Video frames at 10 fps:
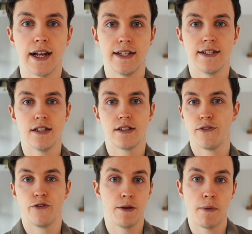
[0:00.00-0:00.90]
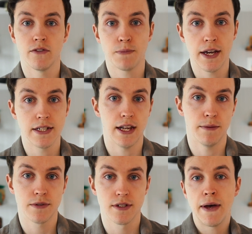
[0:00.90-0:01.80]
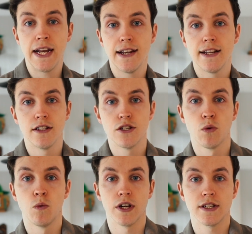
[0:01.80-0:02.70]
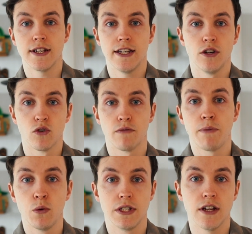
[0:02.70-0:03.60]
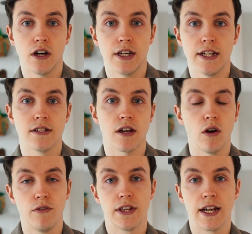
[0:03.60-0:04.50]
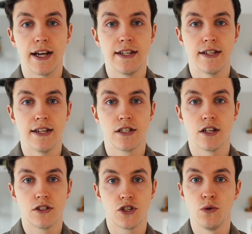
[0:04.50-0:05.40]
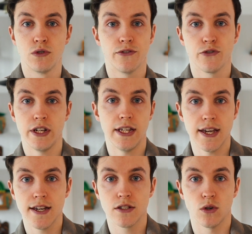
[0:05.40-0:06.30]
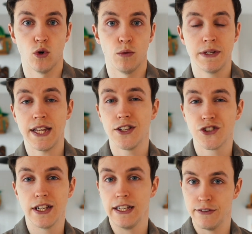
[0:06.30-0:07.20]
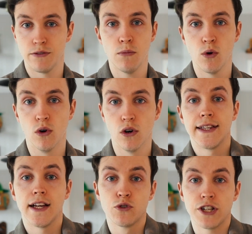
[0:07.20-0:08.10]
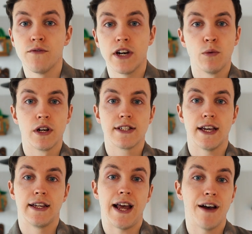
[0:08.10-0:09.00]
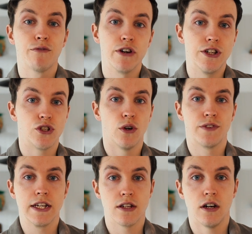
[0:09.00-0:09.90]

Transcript: the latest three months pay slips. Many lenders will want to see your reported earnings over the latest two to three years or potentially even more. And they'll generally want to take an average of these